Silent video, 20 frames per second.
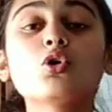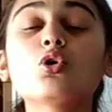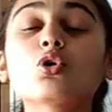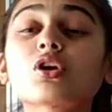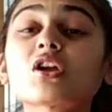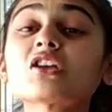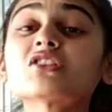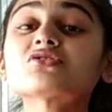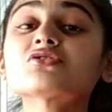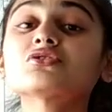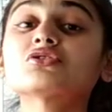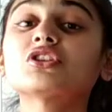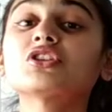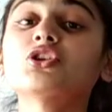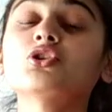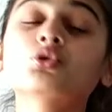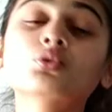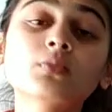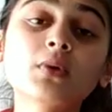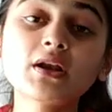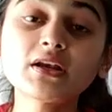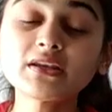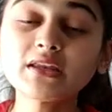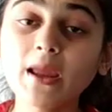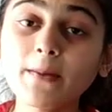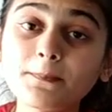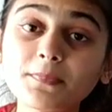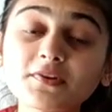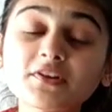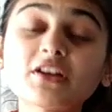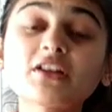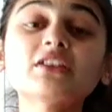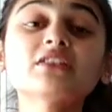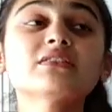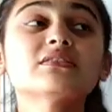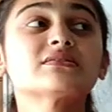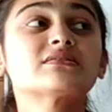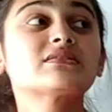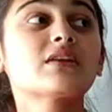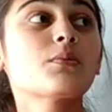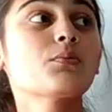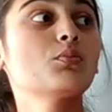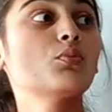Okay, so the human capital is the